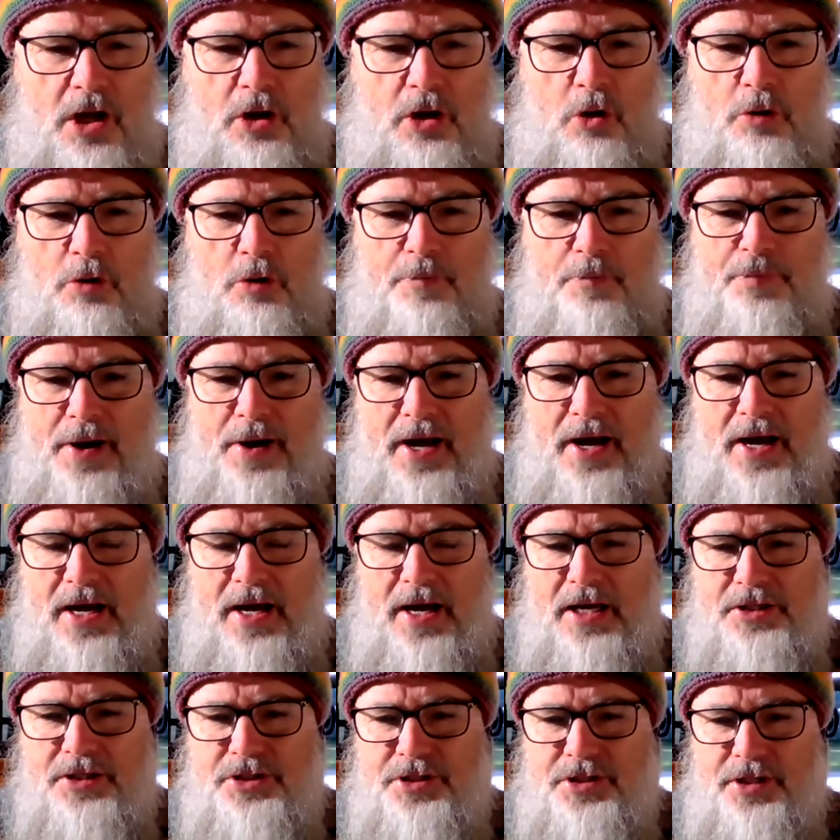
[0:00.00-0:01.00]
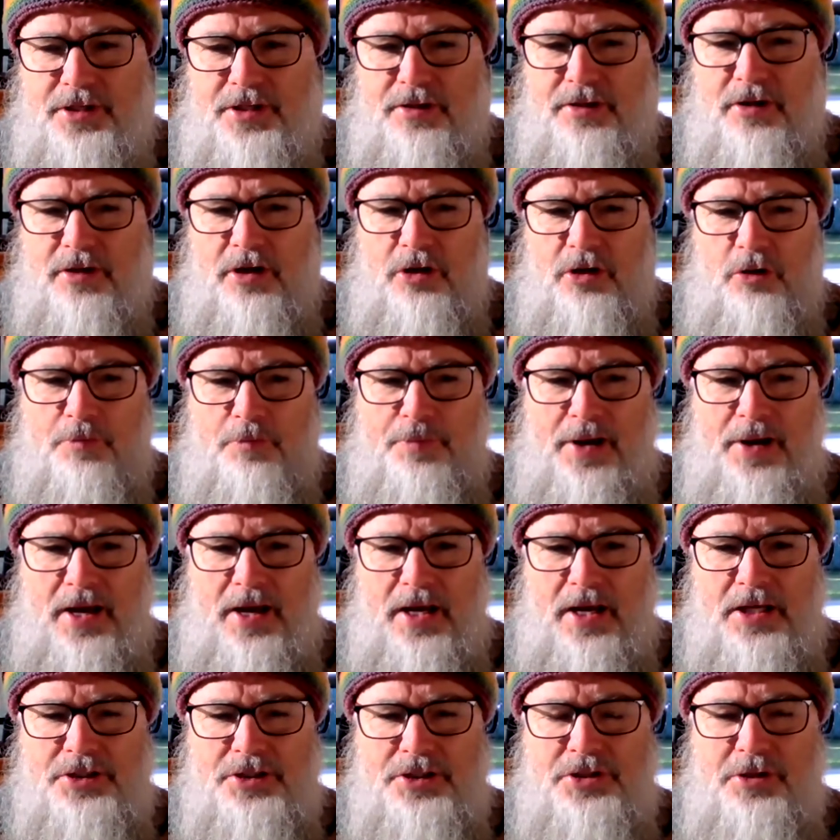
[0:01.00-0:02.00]
I look past it. I look
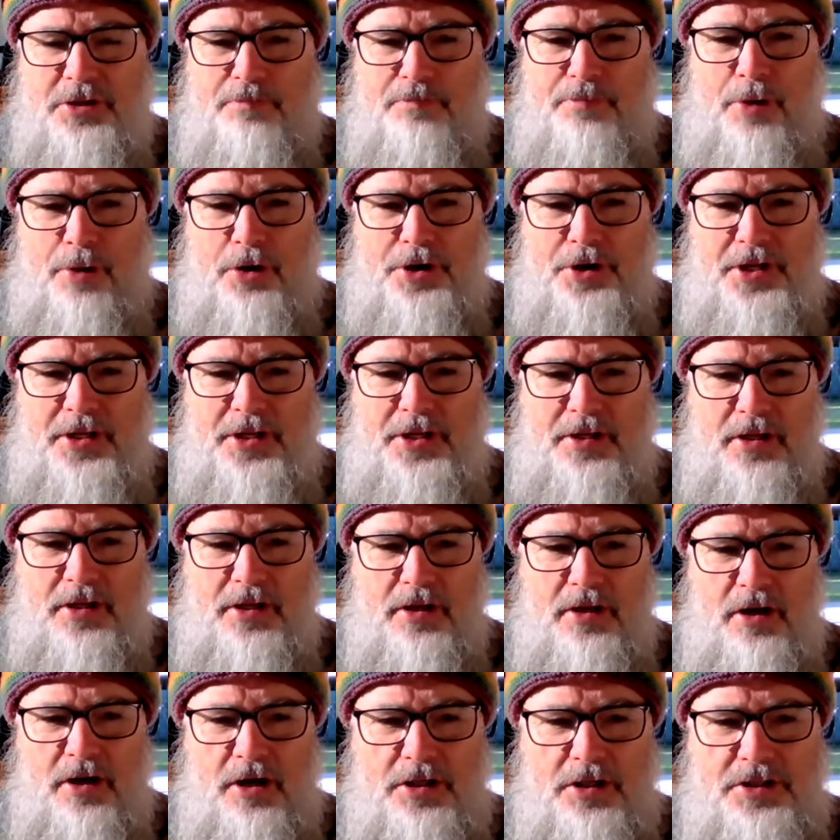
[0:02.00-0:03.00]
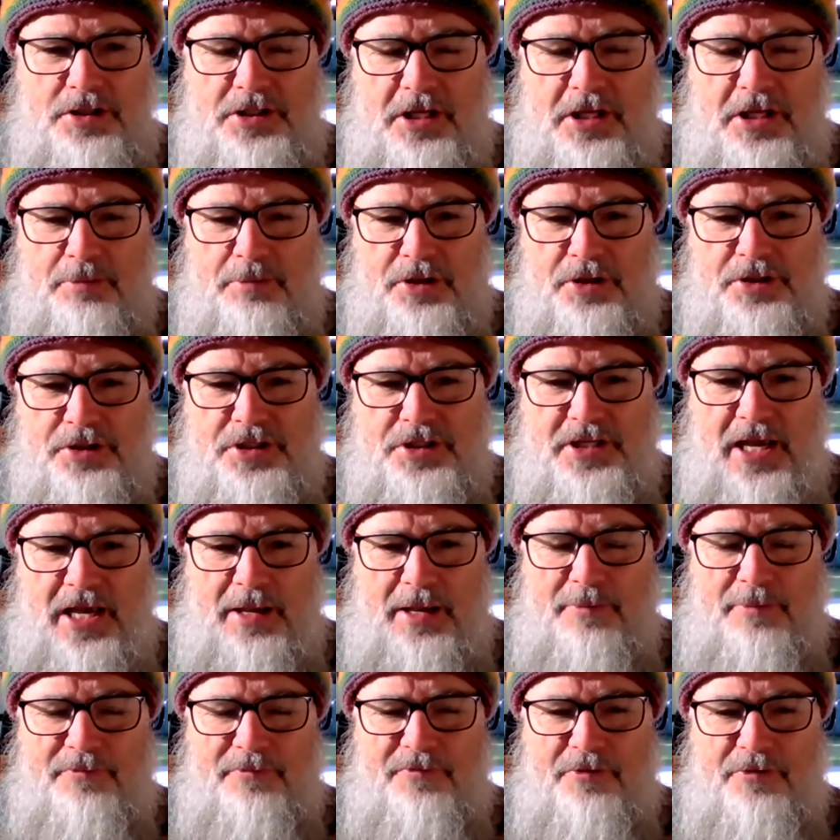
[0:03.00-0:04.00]
past the body. I see my
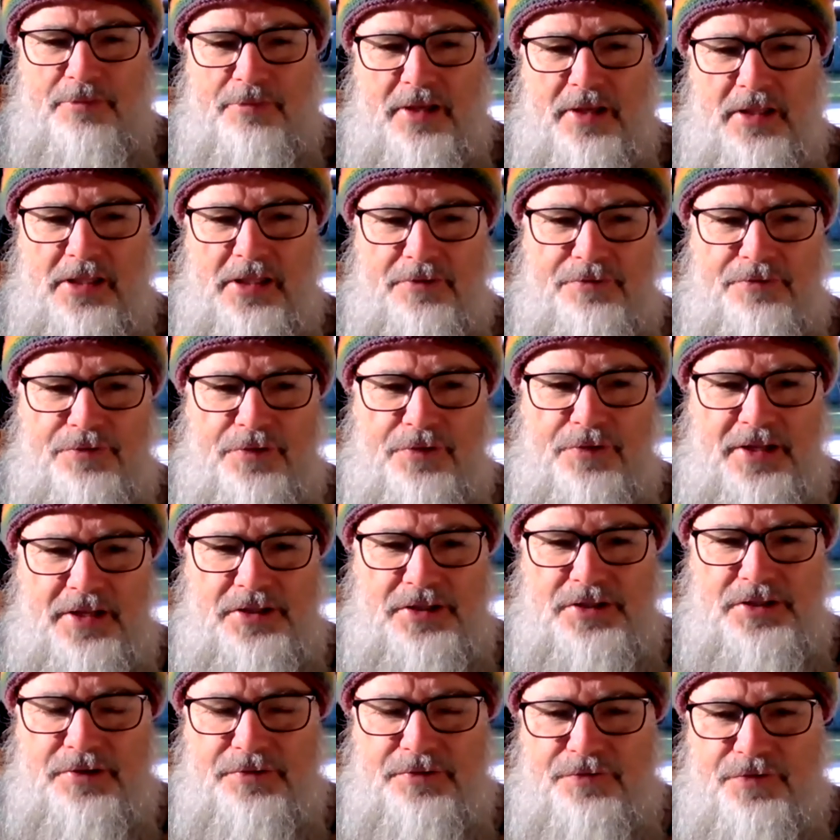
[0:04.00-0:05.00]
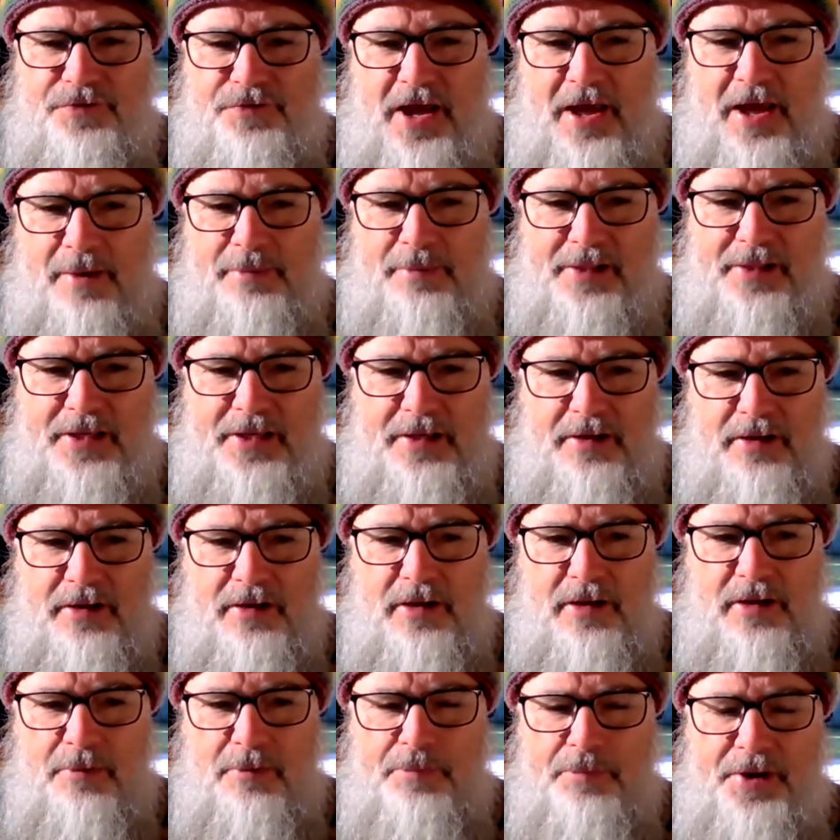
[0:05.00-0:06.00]
same familiar friends and family,
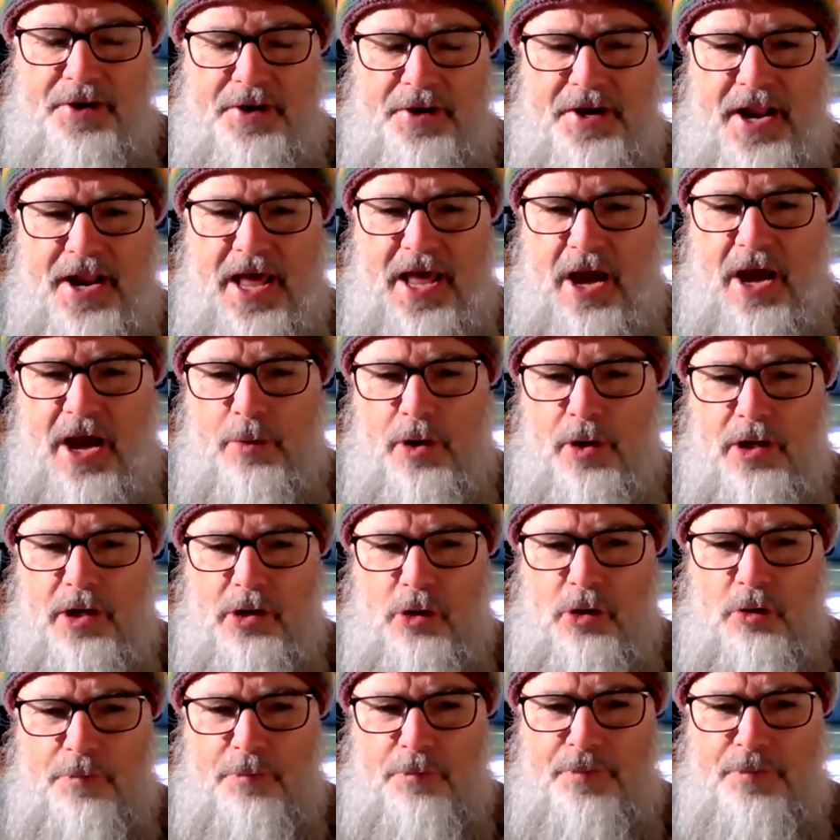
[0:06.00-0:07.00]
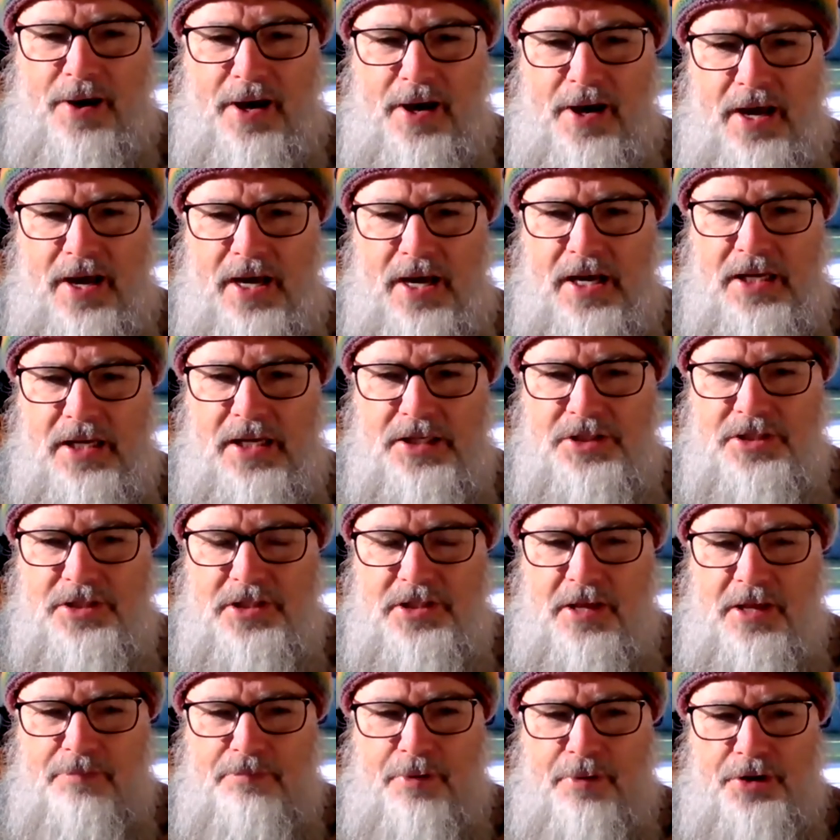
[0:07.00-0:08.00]
but now I look
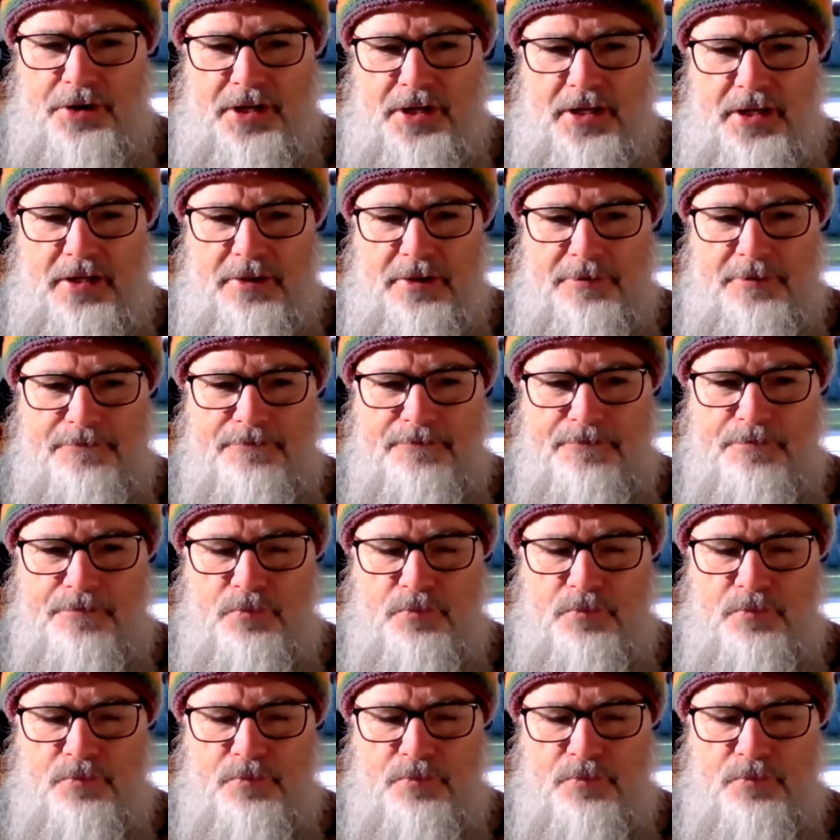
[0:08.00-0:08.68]
past their body.